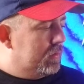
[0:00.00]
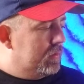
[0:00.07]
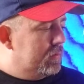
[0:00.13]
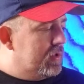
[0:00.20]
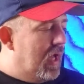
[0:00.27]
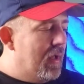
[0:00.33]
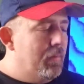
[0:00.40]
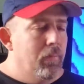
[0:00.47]

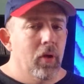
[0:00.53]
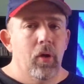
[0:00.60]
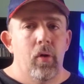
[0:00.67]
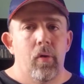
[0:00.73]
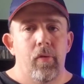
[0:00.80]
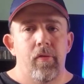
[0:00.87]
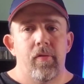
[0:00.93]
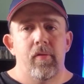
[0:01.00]
Don
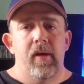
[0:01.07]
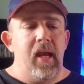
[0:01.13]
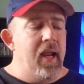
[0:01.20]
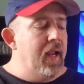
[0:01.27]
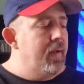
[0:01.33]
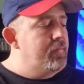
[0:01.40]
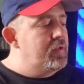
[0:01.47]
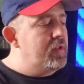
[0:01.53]
Bluth
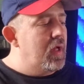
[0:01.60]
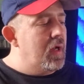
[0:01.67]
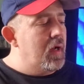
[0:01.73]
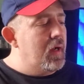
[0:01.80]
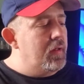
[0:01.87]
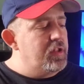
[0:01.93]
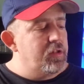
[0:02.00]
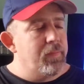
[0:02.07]
games,
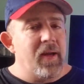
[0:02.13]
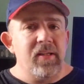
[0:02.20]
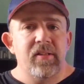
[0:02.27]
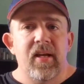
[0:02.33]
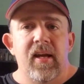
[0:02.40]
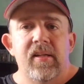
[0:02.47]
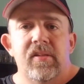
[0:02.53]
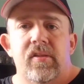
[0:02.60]
Space
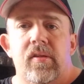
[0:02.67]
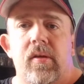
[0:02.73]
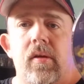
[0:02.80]
Ace.